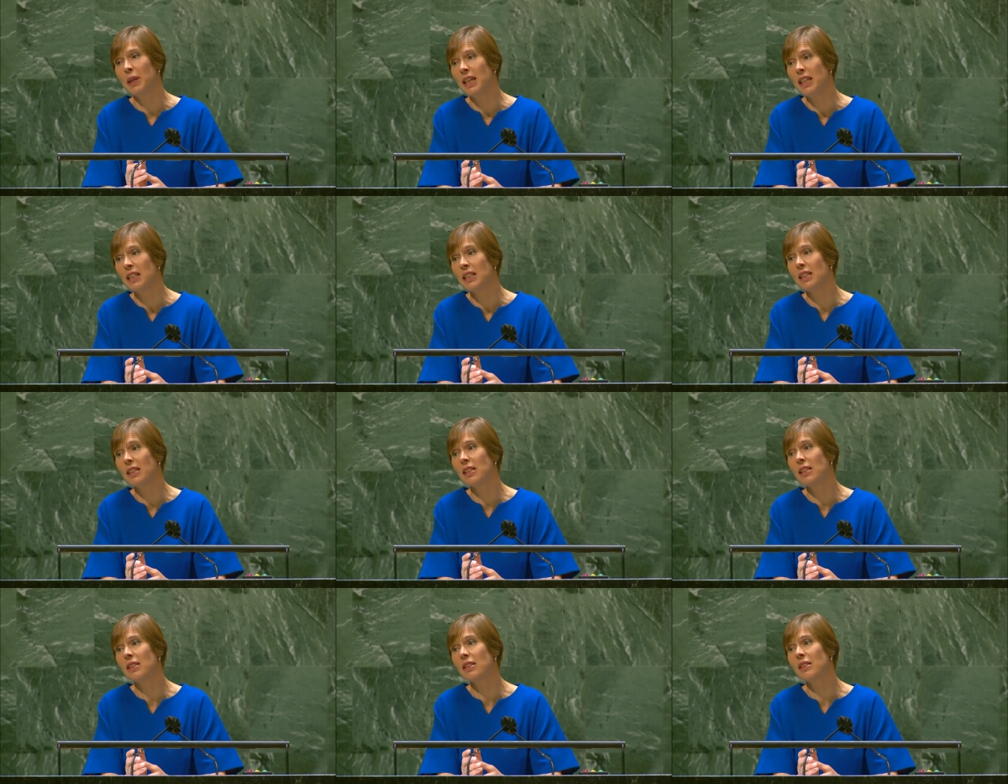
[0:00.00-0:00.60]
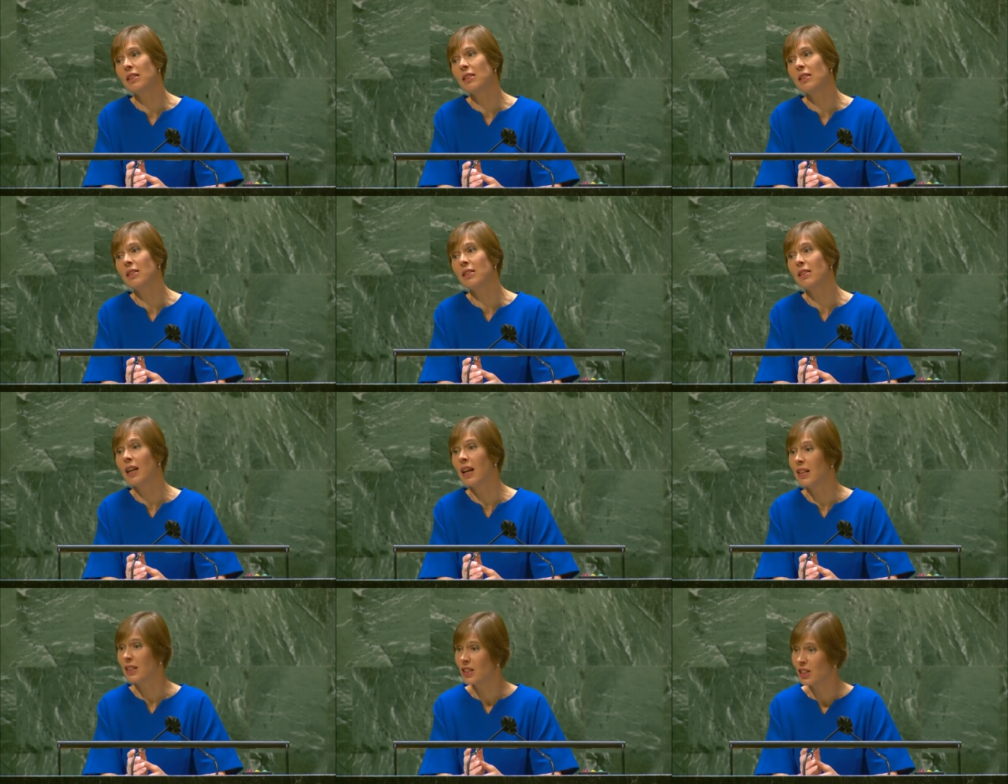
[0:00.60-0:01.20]
peace
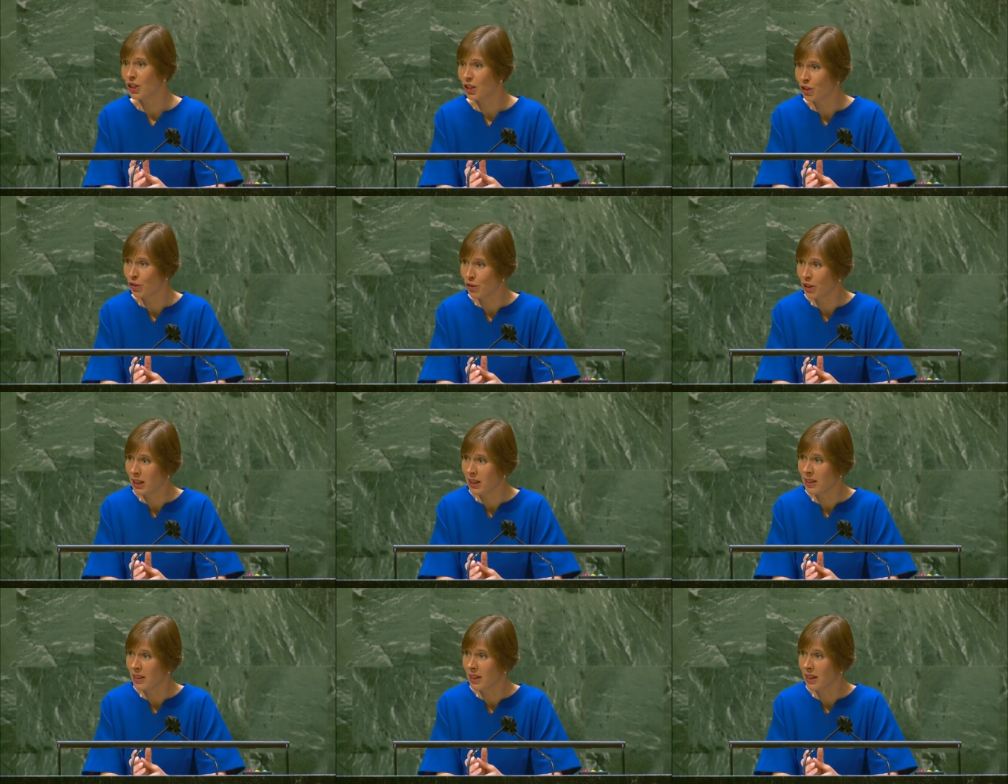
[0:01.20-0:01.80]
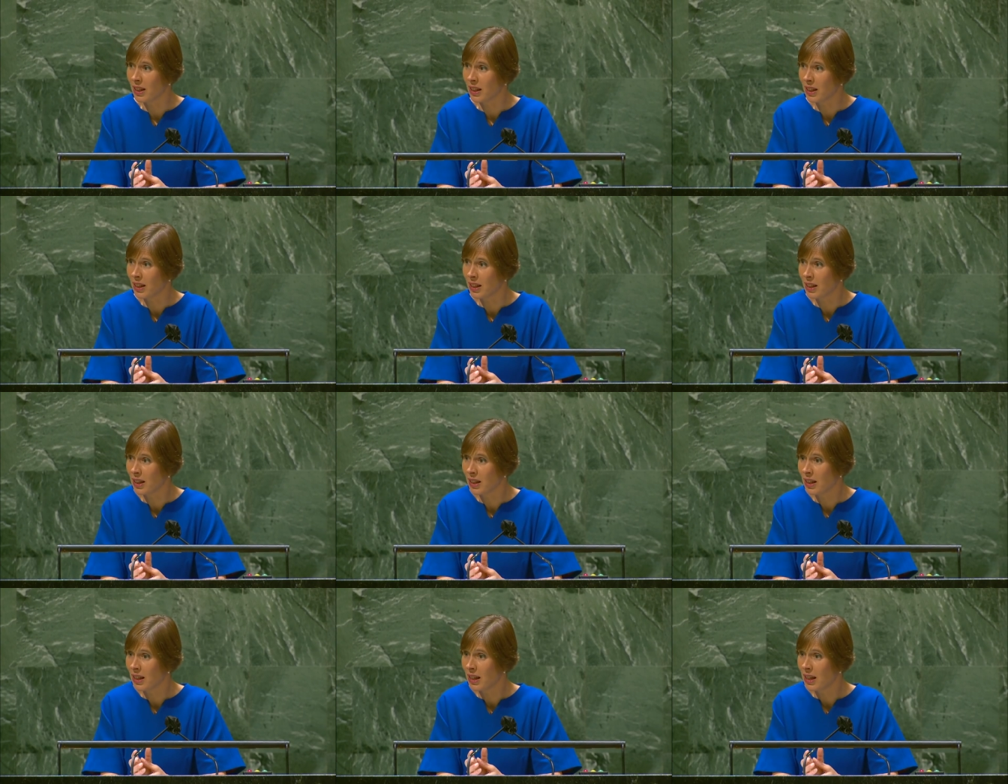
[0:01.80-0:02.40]
and security
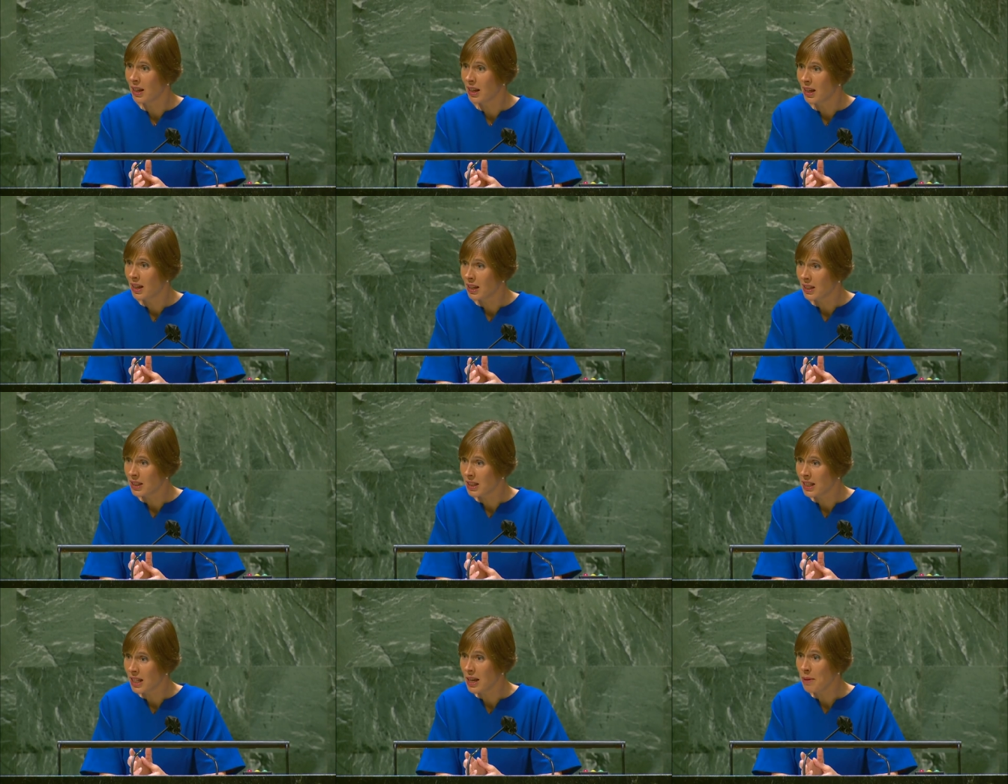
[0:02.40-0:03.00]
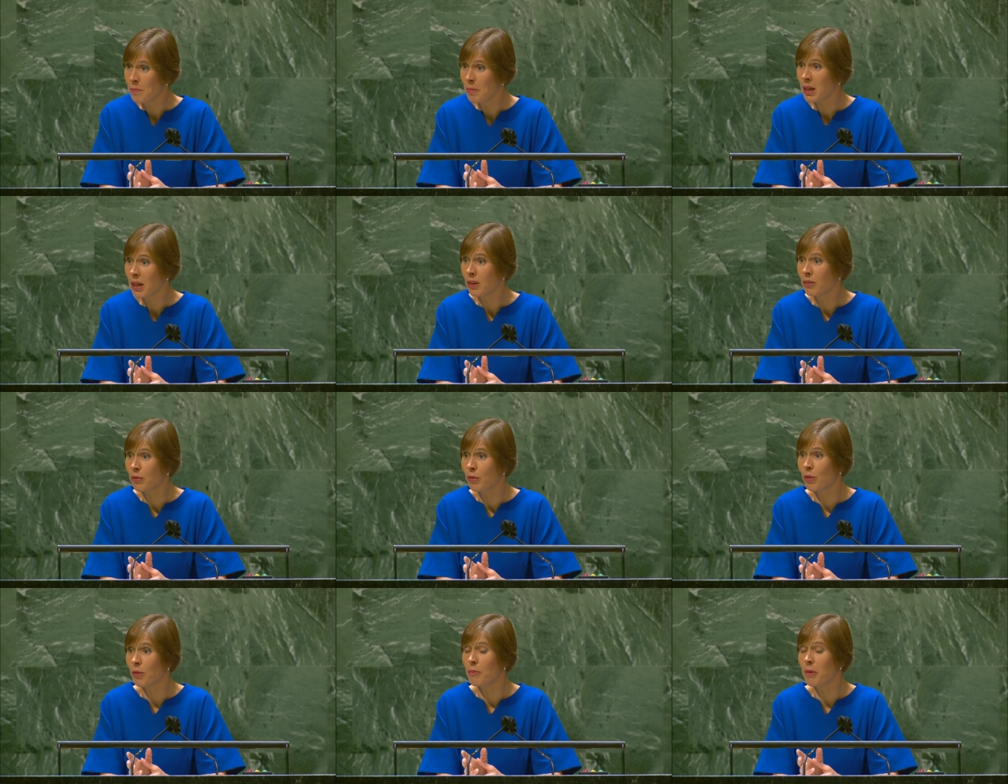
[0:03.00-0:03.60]
stemming
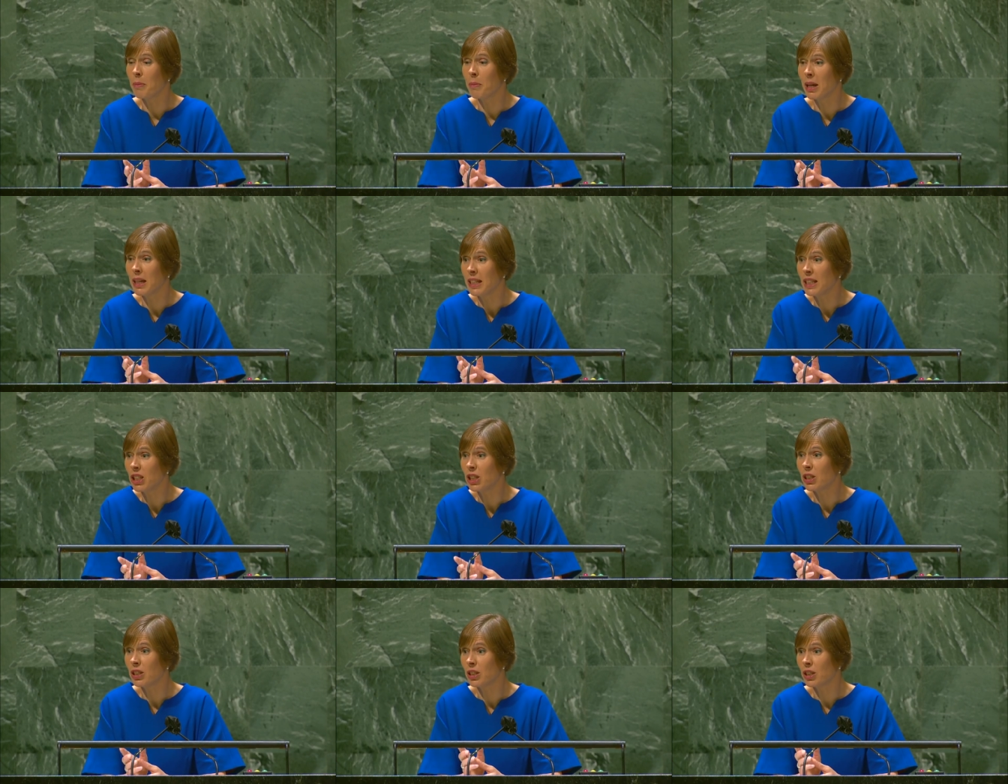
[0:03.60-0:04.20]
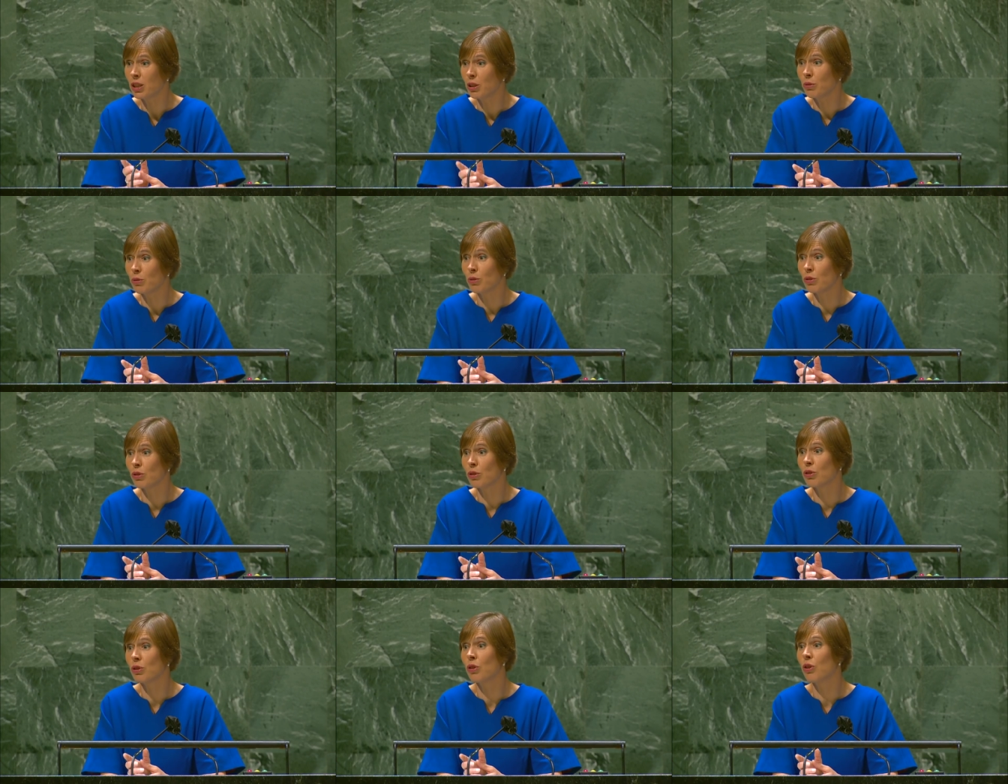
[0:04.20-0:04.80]
from the malicious
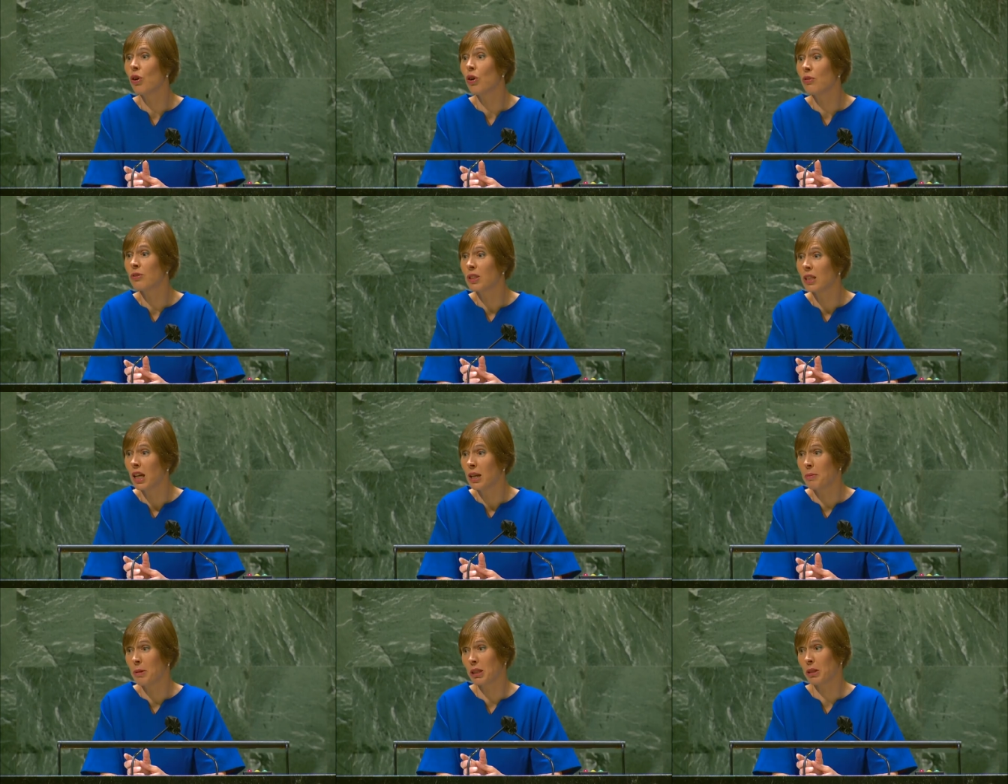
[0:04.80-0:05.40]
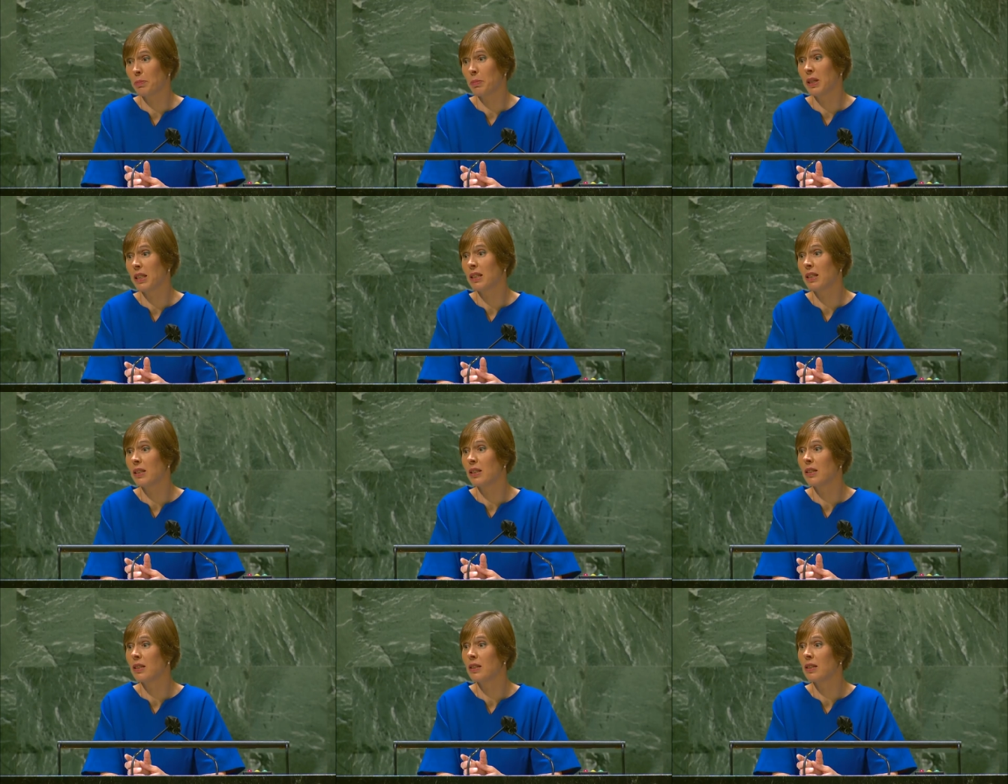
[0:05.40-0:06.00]
use of
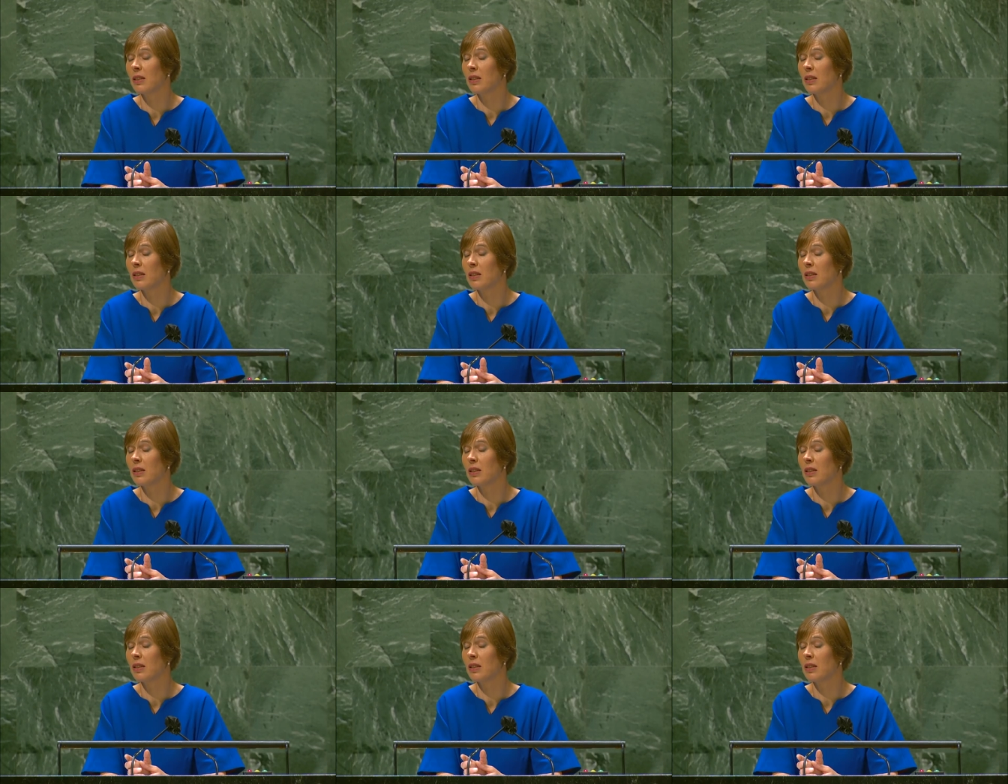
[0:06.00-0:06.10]
cyberspace,